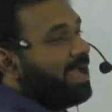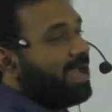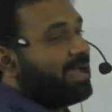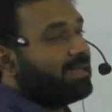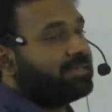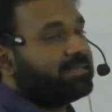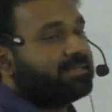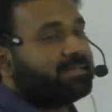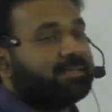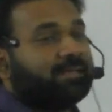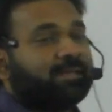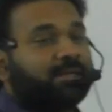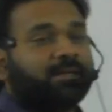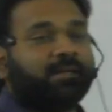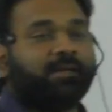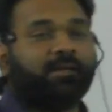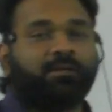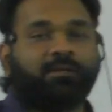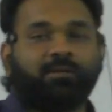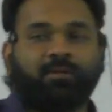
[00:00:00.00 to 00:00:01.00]

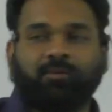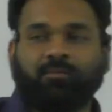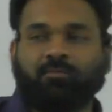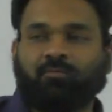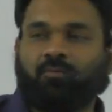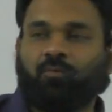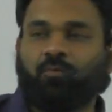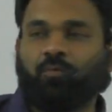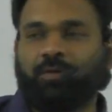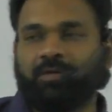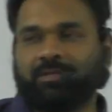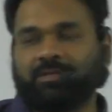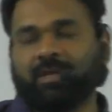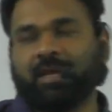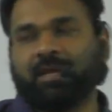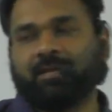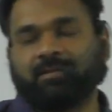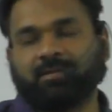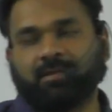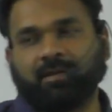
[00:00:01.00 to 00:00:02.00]
accelerated fluids.
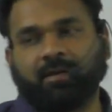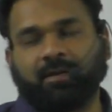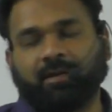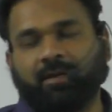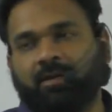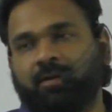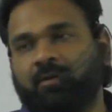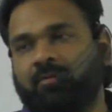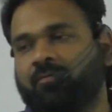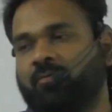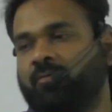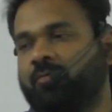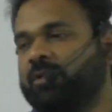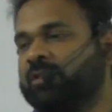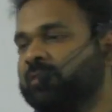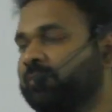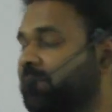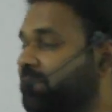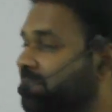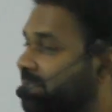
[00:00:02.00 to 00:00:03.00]
Accelerated
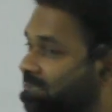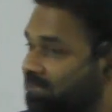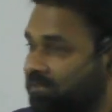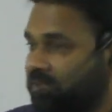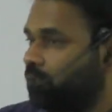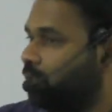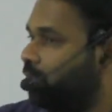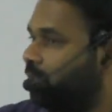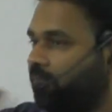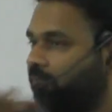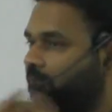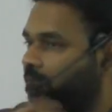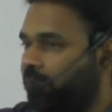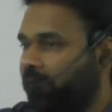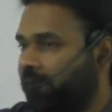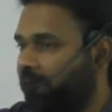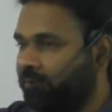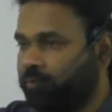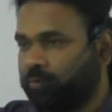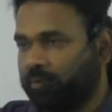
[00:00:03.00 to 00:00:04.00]
fluids means it is not
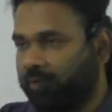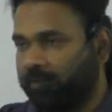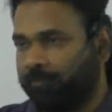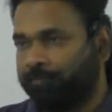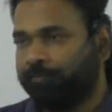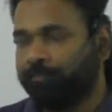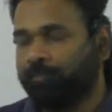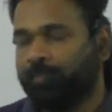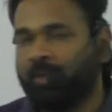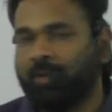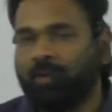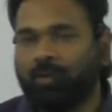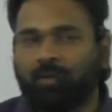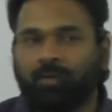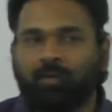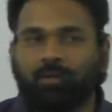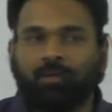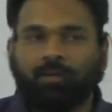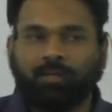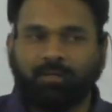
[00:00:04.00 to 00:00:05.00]
flowing actually.
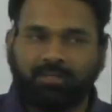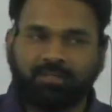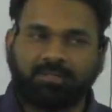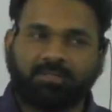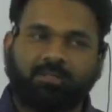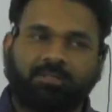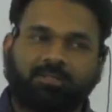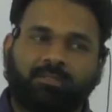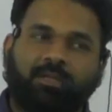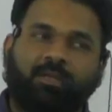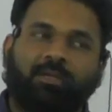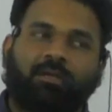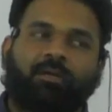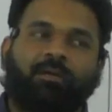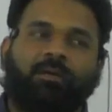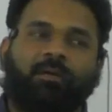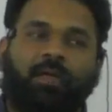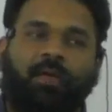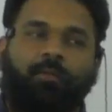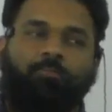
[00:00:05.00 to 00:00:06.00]
It is just like
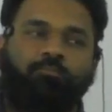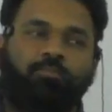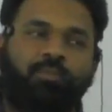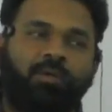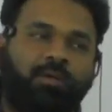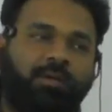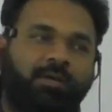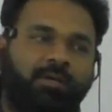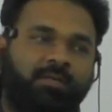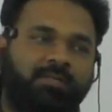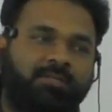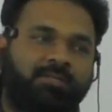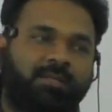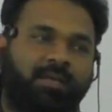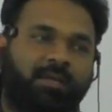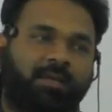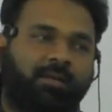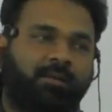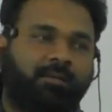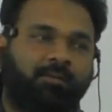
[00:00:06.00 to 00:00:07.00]
a beaker is
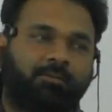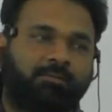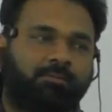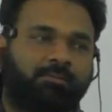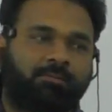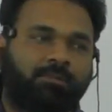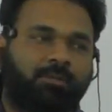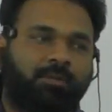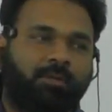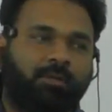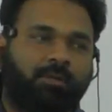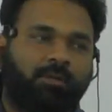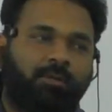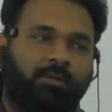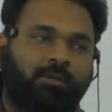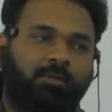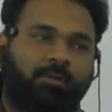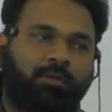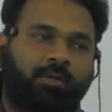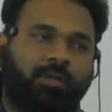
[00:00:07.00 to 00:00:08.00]
there.
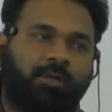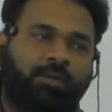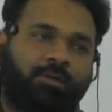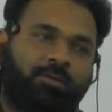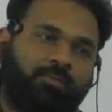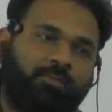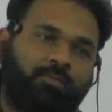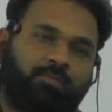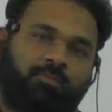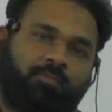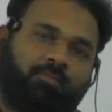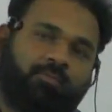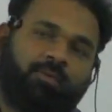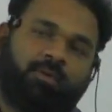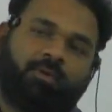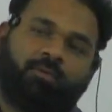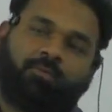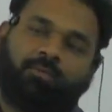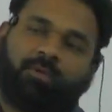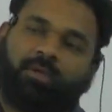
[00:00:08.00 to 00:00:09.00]
Okay, we
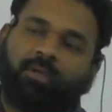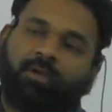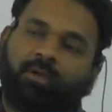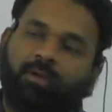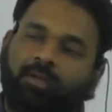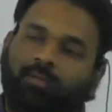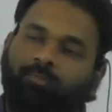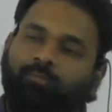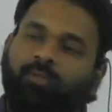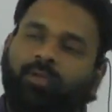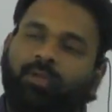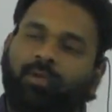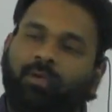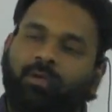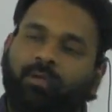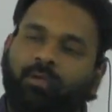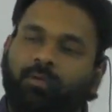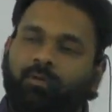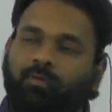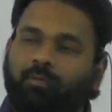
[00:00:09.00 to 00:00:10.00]
have taken a
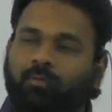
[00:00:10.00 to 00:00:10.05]
beaker